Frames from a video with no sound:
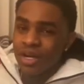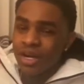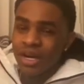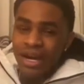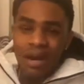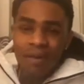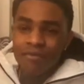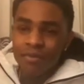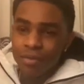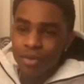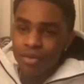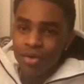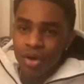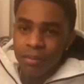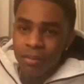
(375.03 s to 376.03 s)
And I'm from New
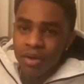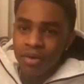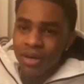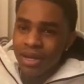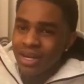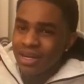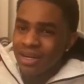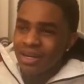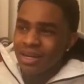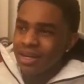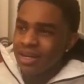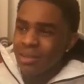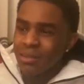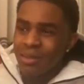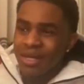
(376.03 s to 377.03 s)
York, bro. And, and
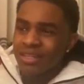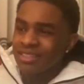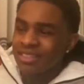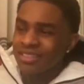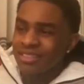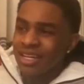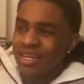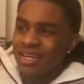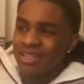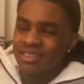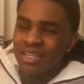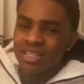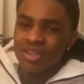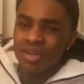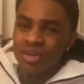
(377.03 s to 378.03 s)
them niggas just standing
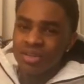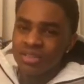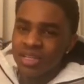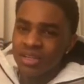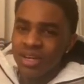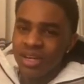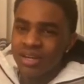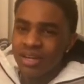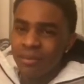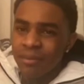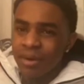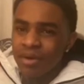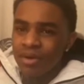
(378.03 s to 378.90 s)
outside your hotel like that, bro.